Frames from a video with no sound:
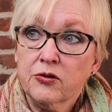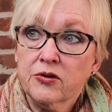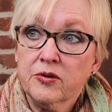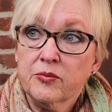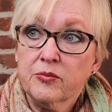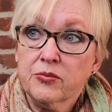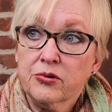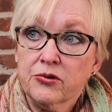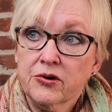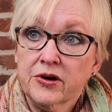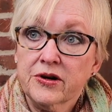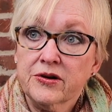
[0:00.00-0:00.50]

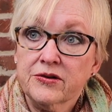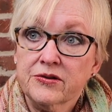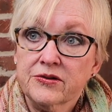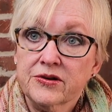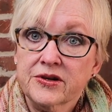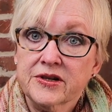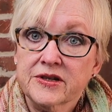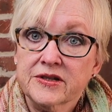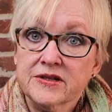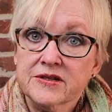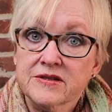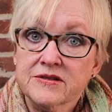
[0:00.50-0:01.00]

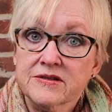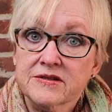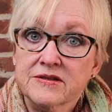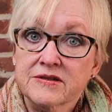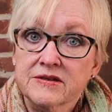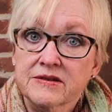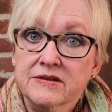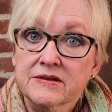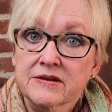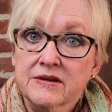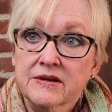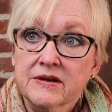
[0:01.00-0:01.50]
Embroidery's
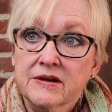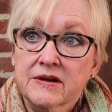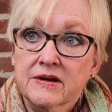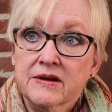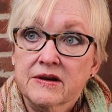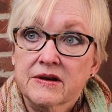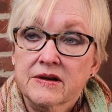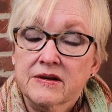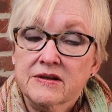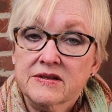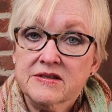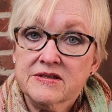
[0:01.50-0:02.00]

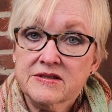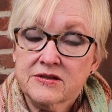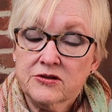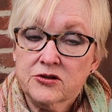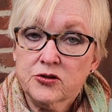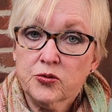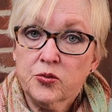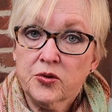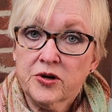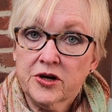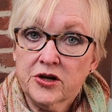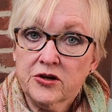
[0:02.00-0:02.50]

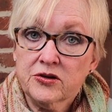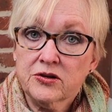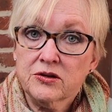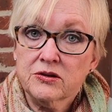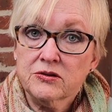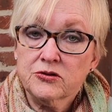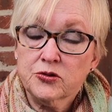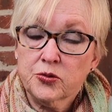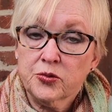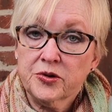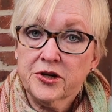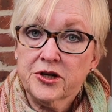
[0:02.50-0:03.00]

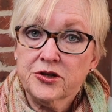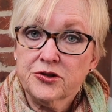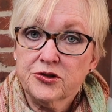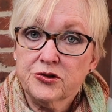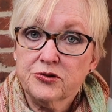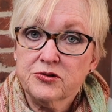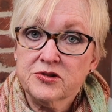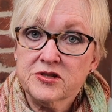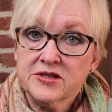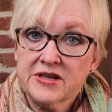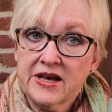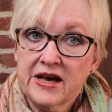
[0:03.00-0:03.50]
2022
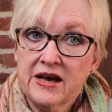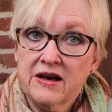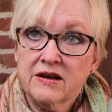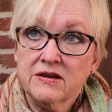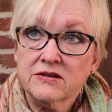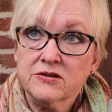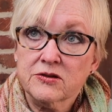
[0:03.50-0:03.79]
Sal.